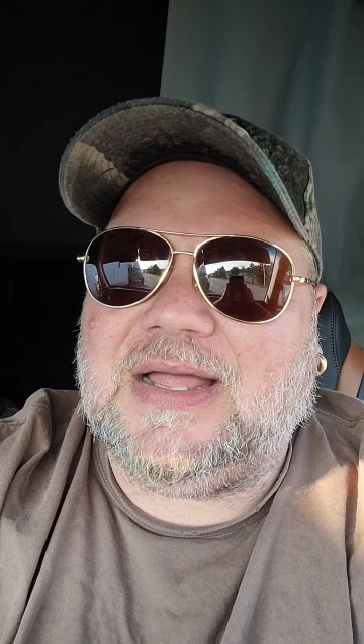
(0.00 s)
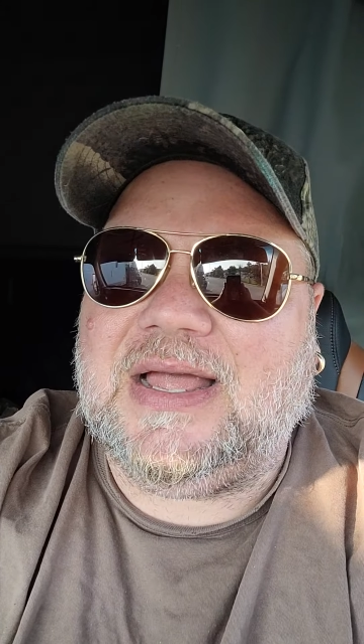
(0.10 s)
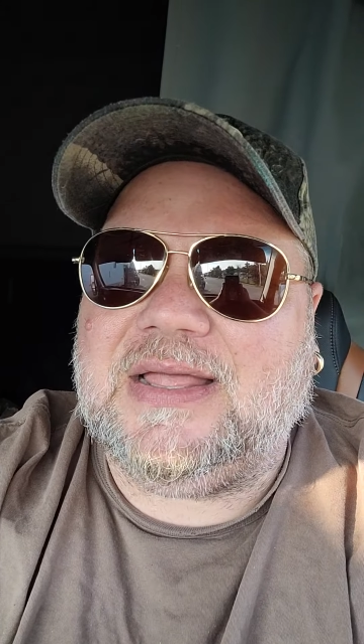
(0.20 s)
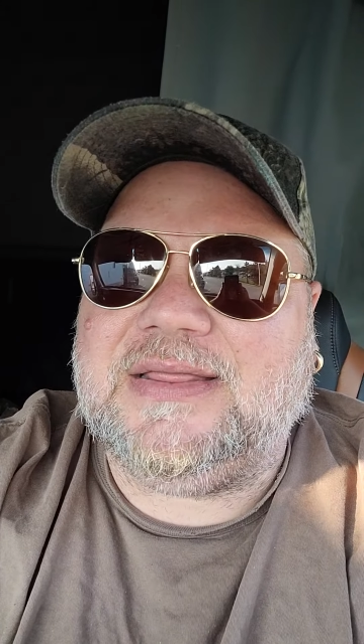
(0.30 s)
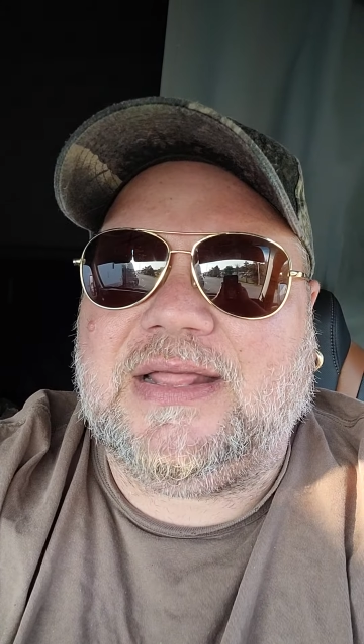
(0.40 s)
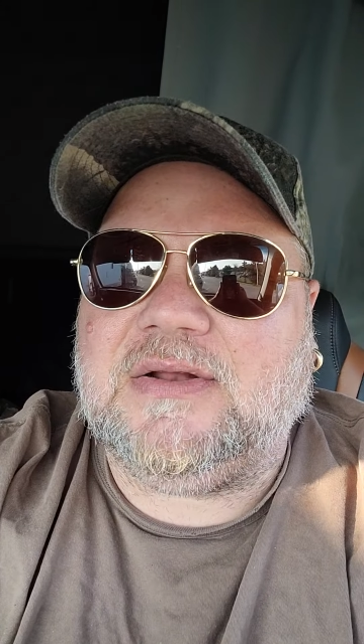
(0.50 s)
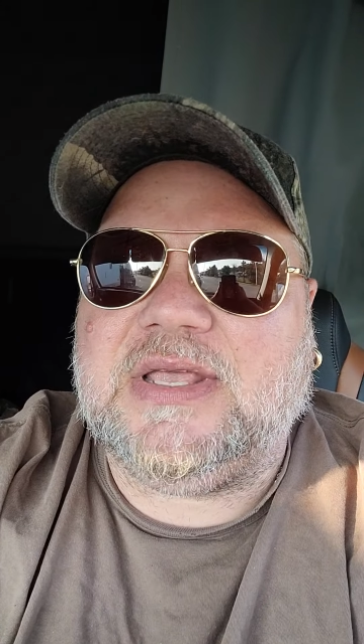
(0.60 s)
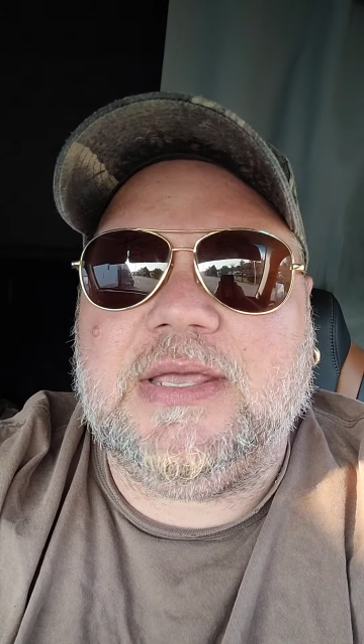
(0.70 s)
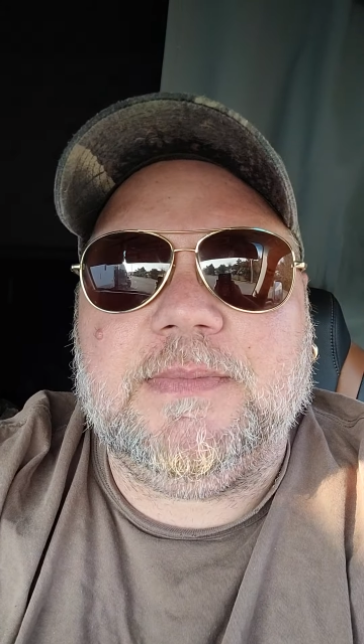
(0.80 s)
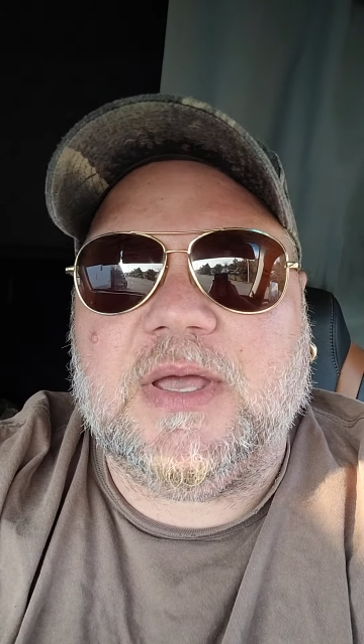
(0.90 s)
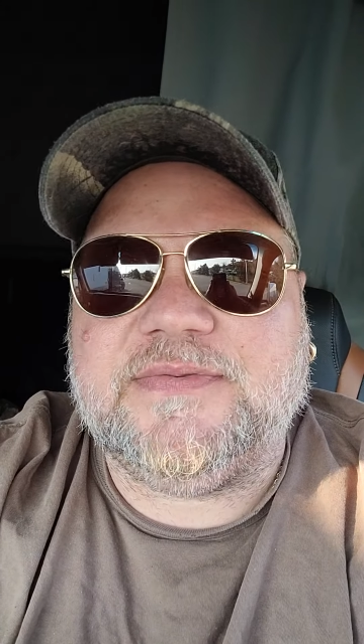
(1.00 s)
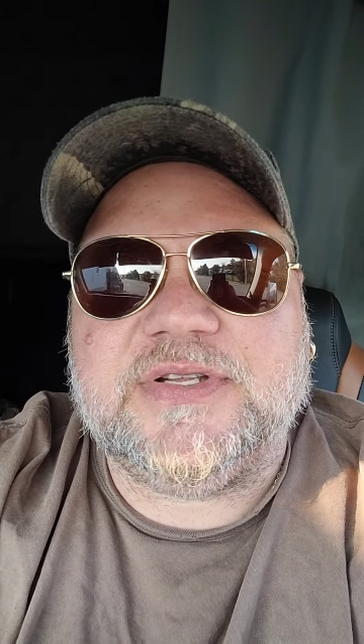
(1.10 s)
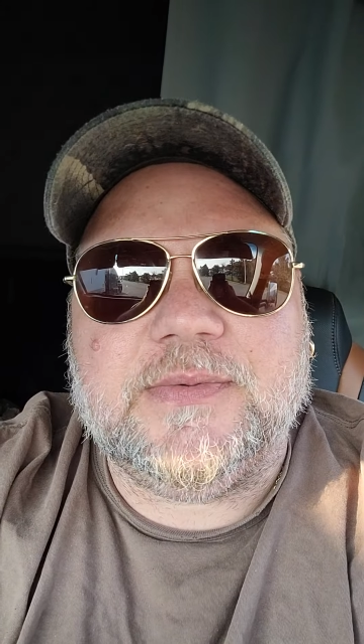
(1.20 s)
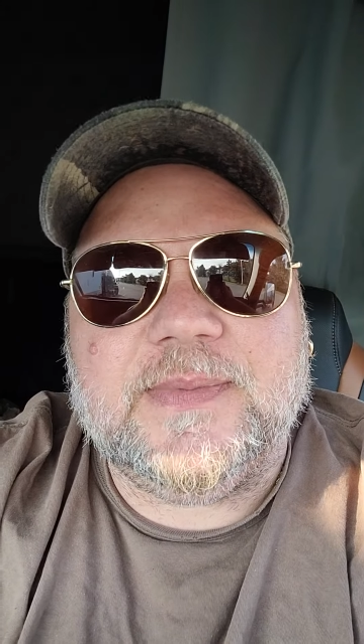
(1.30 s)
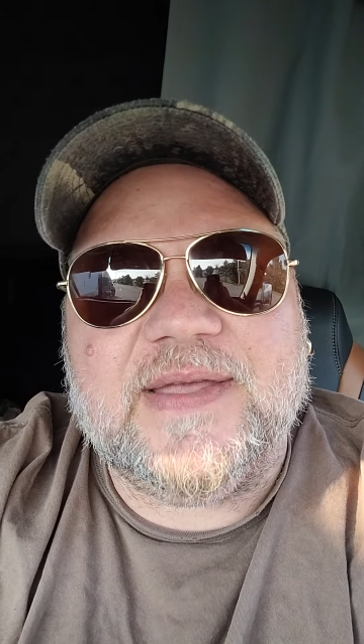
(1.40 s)
That'll keep me off
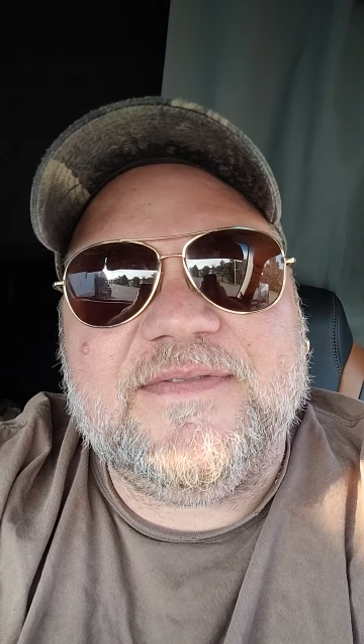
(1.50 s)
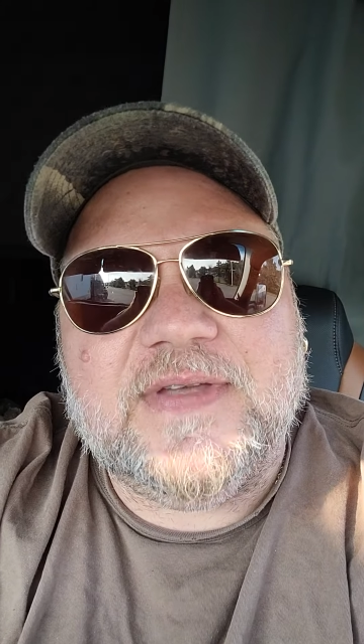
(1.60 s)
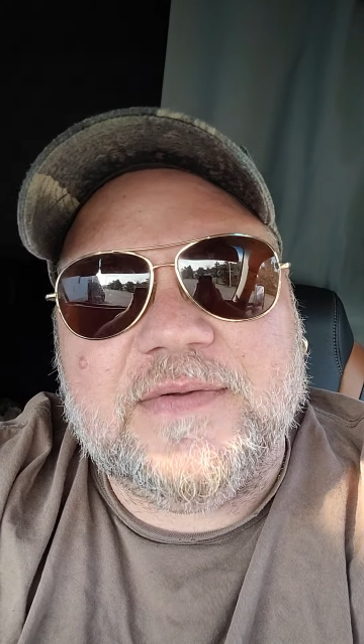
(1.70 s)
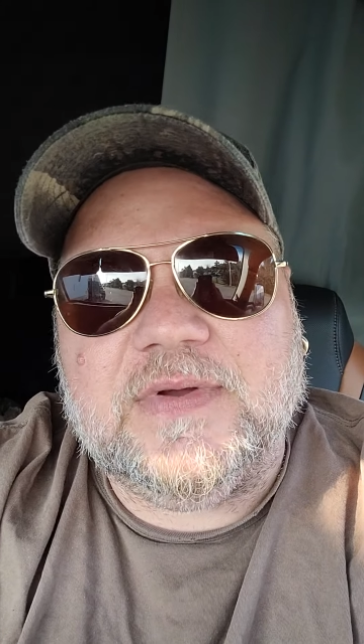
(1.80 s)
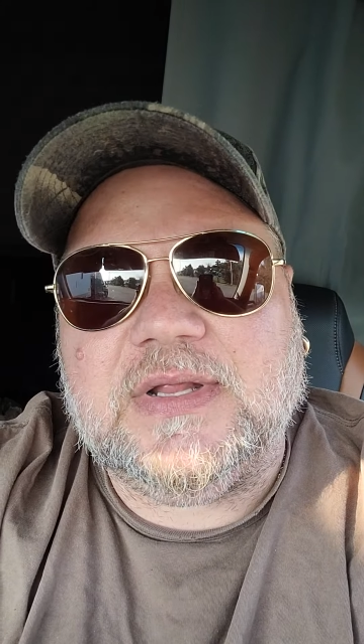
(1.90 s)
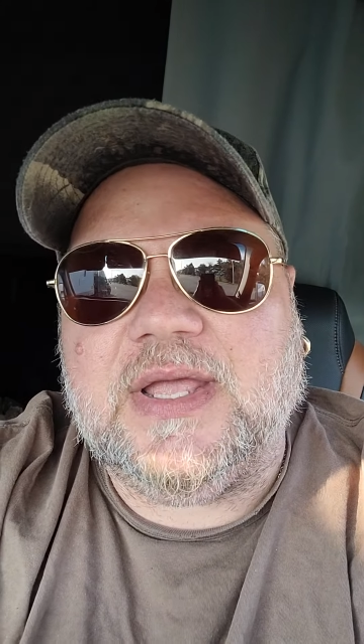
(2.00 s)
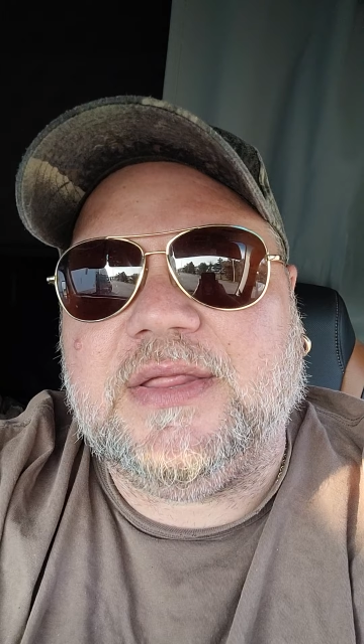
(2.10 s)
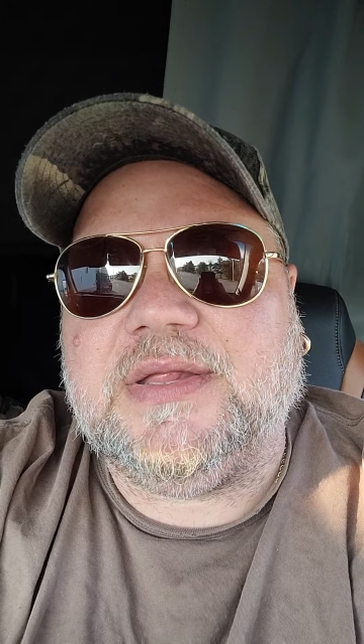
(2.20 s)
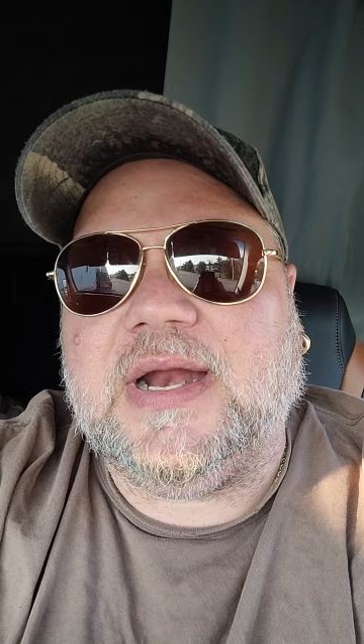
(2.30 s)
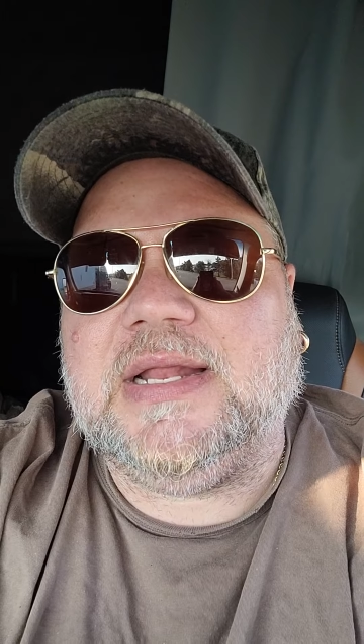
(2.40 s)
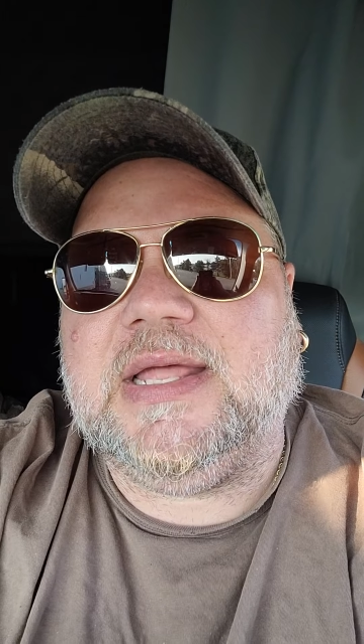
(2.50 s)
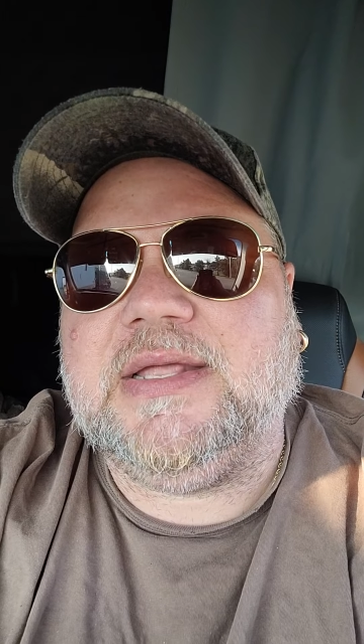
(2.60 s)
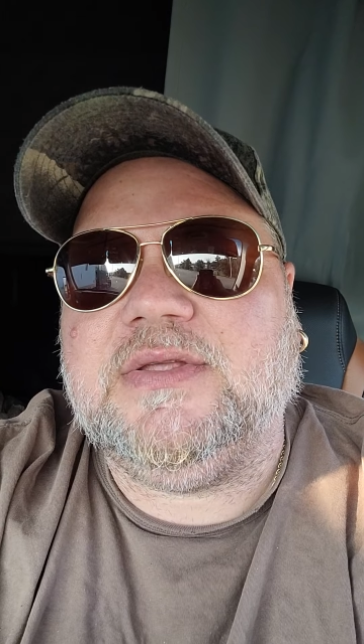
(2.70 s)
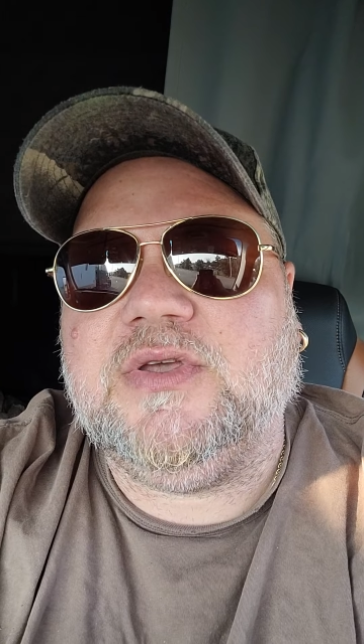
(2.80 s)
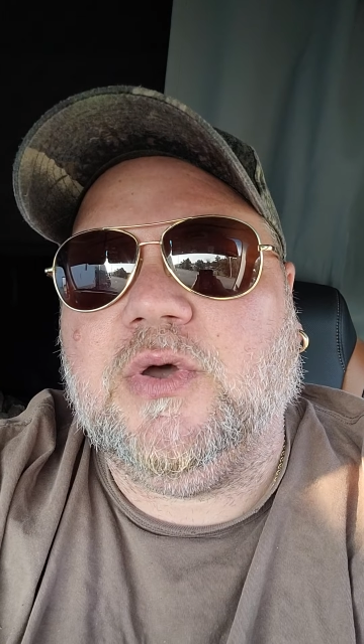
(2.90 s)
some of my favorite lakes that I
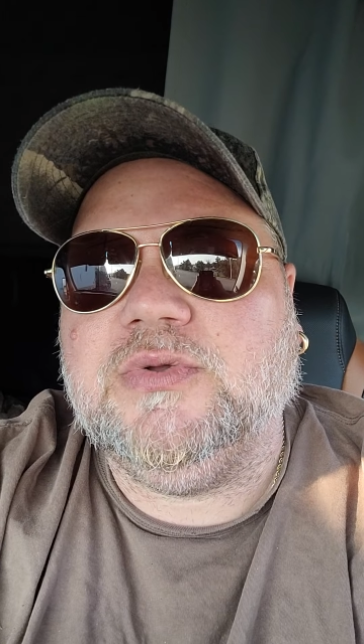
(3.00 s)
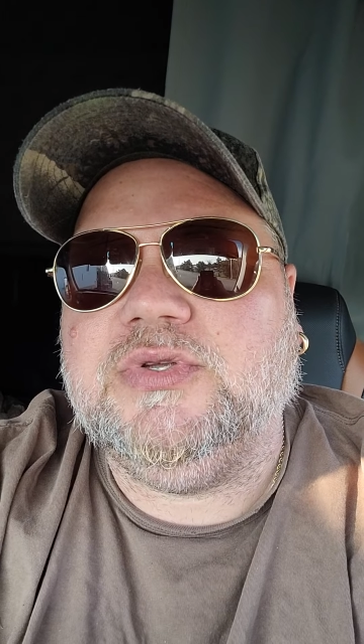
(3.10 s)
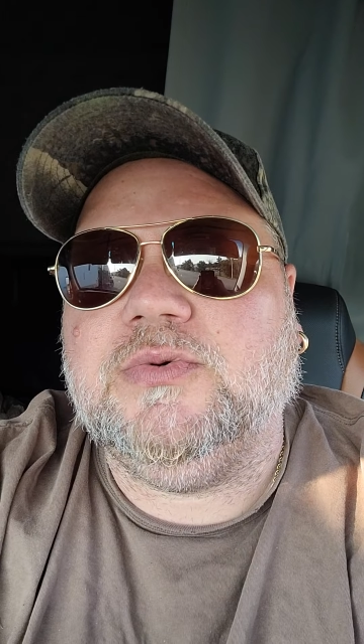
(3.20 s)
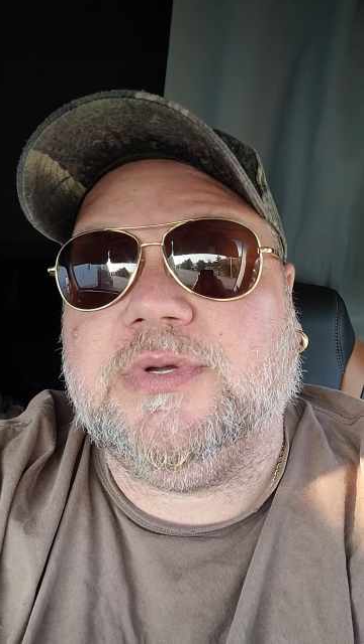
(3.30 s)
like to go to,